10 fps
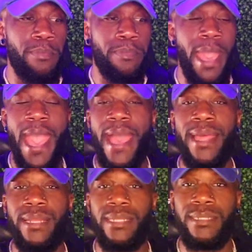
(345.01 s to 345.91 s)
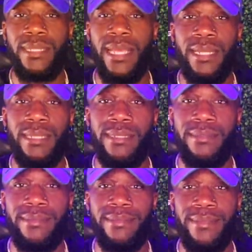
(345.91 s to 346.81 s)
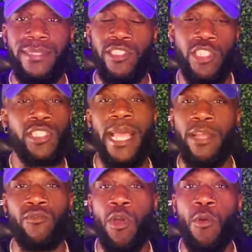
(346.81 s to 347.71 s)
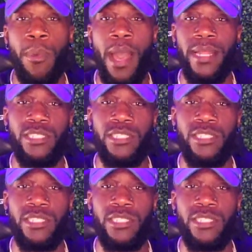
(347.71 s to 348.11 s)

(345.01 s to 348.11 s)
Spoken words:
pad and just like a robot.